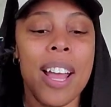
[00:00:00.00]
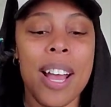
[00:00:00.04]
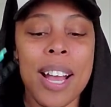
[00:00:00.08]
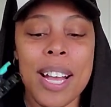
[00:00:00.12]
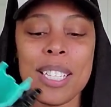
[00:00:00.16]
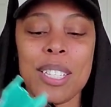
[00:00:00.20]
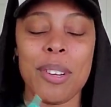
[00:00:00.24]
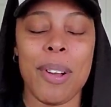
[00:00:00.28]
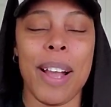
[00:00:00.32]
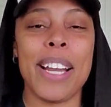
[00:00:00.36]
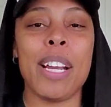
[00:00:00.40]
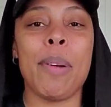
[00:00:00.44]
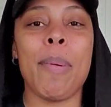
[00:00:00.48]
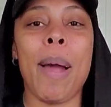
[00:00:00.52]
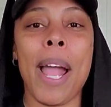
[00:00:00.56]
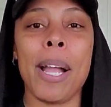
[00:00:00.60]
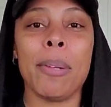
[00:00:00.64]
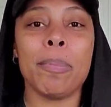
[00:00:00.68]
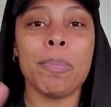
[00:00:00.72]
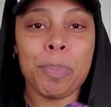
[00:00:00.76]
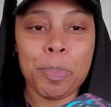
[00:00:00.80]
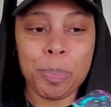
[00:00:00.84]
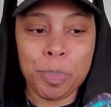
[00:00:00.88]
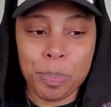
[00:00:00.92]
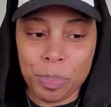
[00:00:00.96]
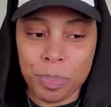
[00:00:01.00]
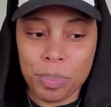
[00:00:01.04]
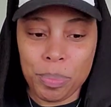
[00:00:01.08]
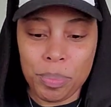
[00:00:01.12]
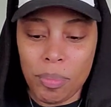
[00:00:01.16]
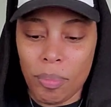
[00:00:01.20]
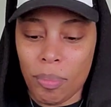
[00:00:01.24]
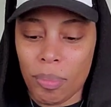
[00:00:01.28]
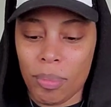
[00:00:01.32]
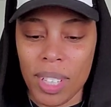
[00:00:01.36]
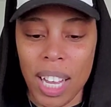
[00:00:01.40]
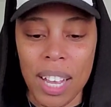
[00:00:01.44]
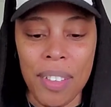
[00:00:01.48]
So anyway,
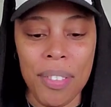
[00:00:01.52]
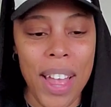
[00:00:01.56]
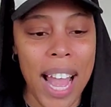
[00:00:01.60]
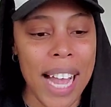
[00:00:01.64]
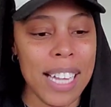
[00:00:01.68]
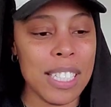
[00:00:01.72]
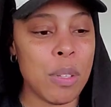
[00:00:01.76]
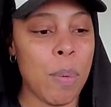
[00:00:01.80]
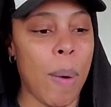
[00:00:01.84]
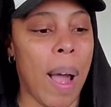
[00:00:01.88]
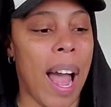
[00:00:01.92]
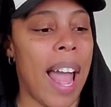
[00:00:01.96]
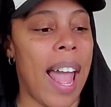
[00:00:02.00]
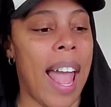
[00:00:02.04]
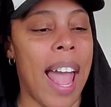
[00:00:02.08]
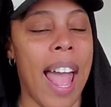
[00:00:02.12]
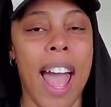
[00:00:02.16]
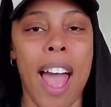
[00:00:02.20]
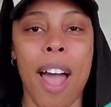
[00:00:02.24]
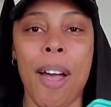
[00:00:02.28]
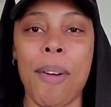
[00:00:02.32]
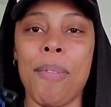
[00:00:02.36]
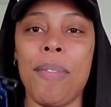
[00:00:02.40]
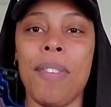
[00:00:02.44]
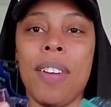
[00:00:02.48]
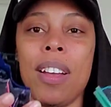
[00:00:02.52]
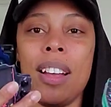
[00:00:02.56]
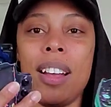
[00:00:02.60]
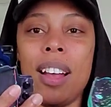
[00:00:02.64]
that's why I have